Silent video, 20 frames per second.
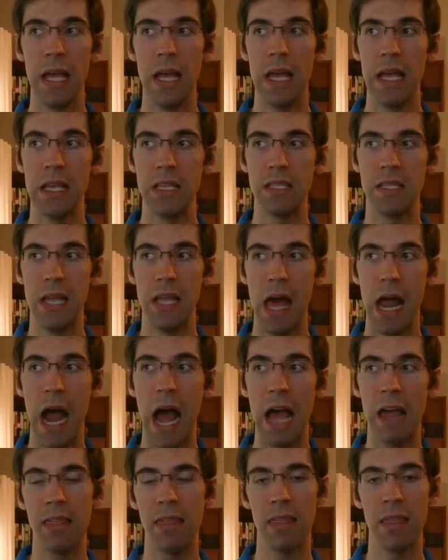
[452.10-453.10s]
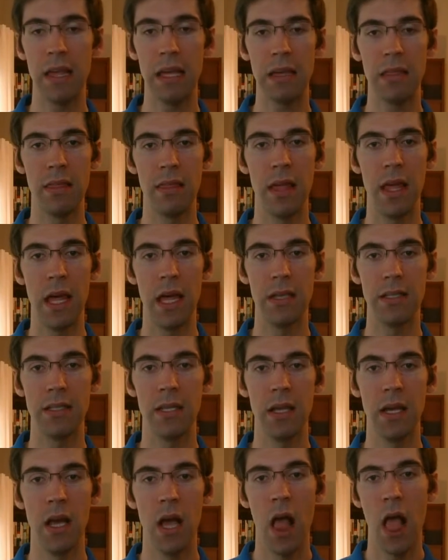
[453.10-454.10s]
is that I think that
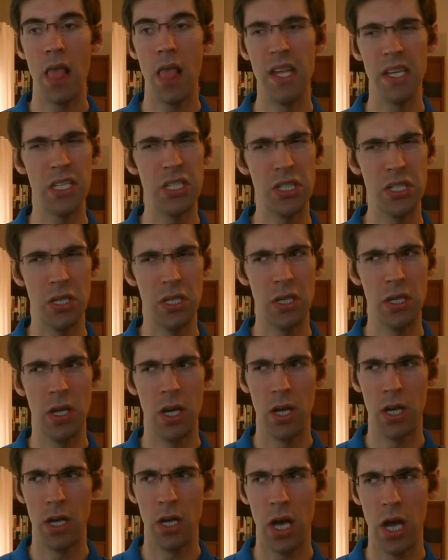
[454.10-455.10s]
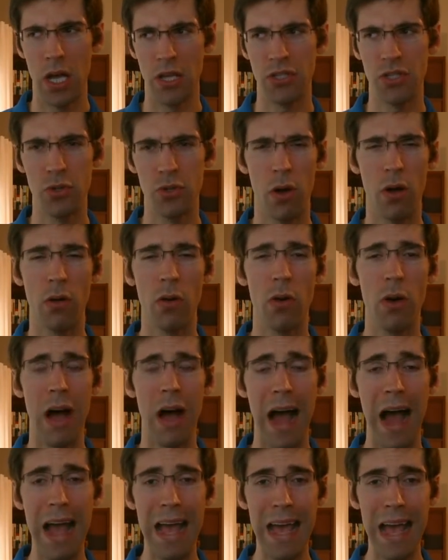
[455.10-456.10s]
this struggle
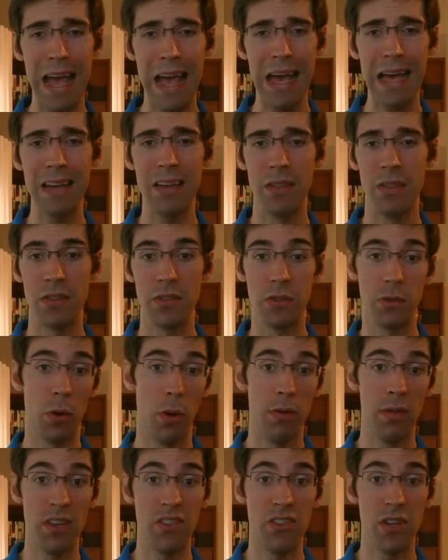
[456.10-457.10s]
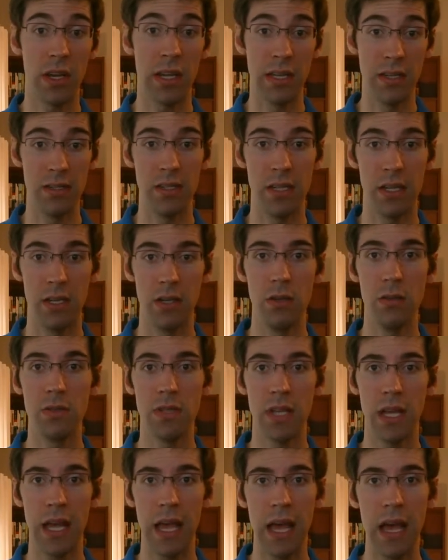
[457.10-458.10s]
I had and this growth edge I continue
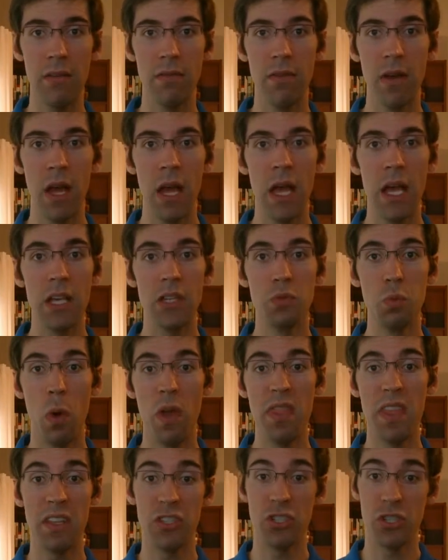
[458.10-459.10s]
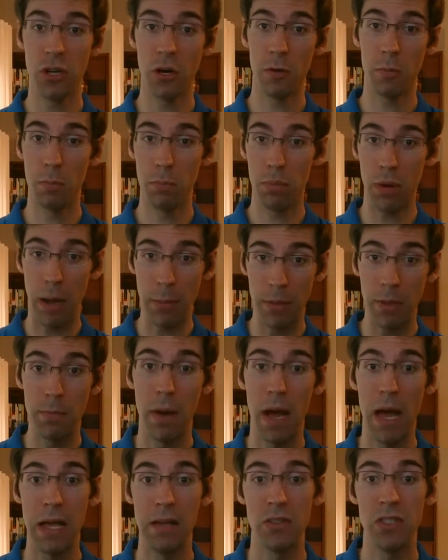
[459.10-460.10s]
to have is one that's shared probably
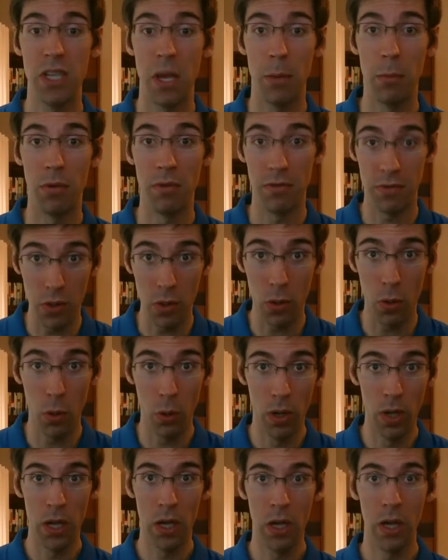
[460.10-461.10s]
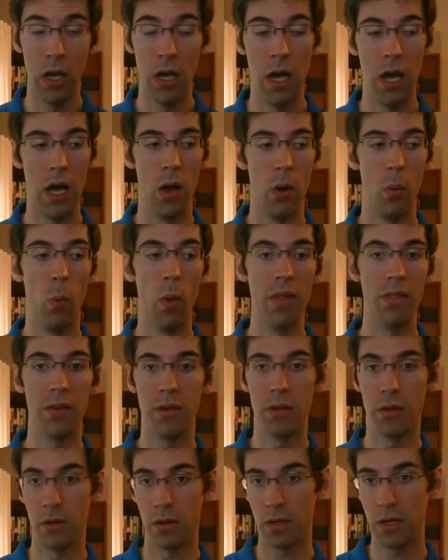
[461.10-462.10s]
by some of you. Whether
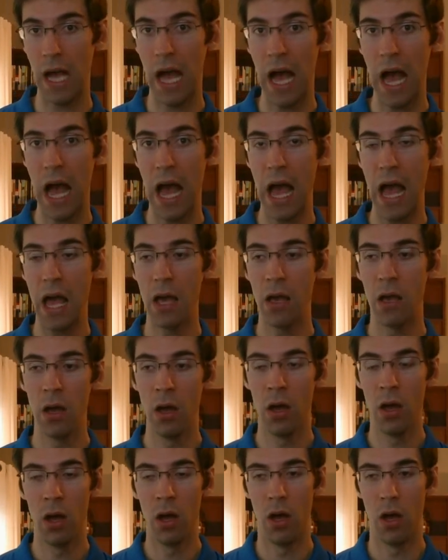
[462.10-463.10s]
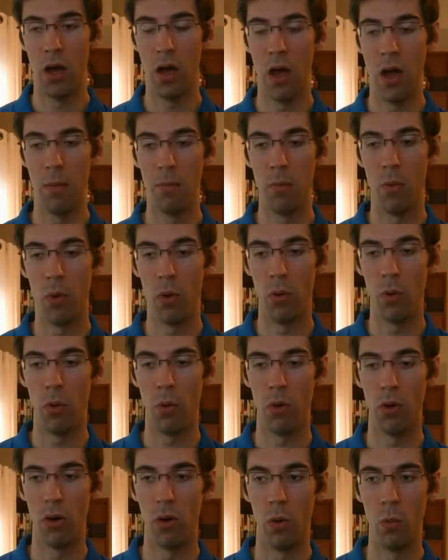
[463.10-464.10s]
you're a guy
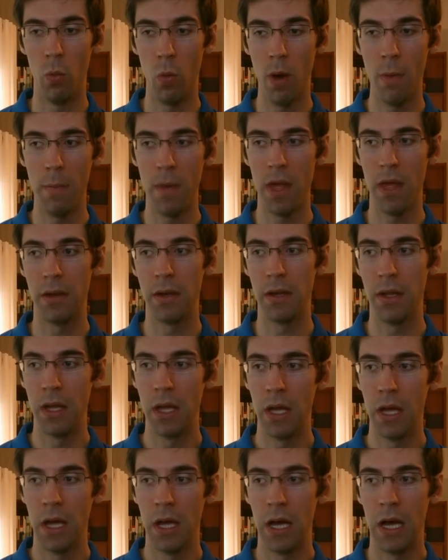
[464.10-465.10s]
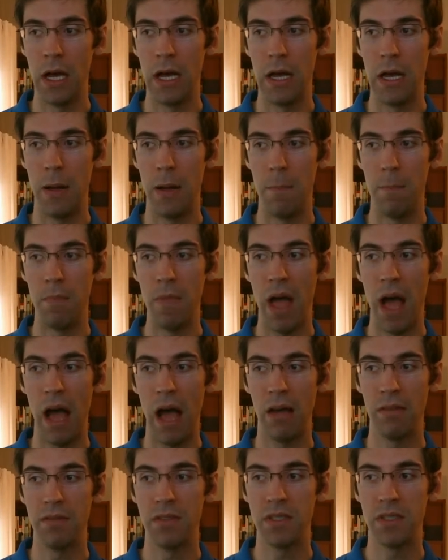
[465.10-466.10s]
or a woman,
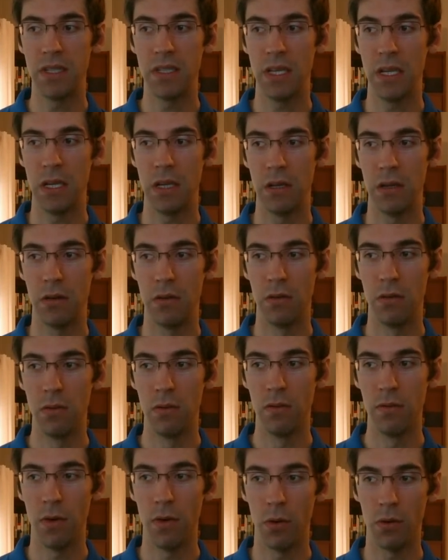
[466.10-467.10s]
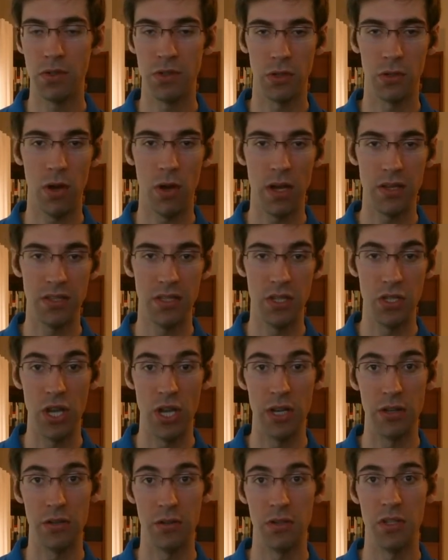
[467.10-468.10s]
I've seen folks across the
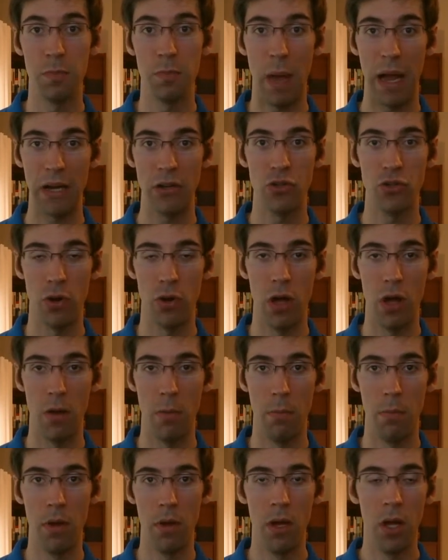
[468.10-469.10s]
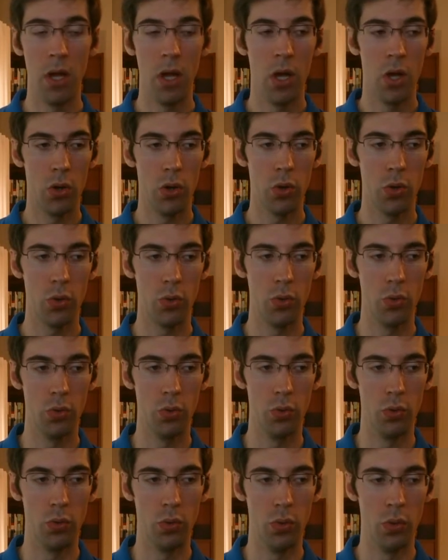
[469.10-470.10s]
gender spectrum
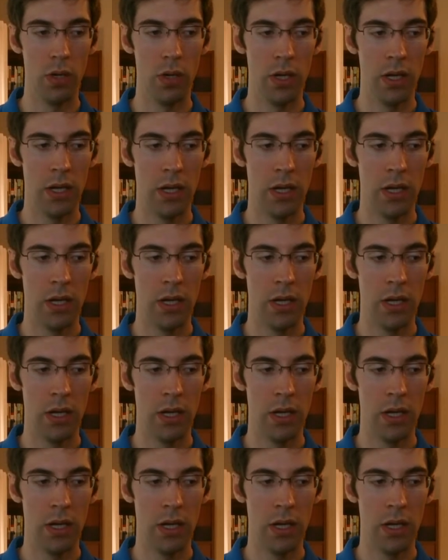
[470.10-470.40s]
who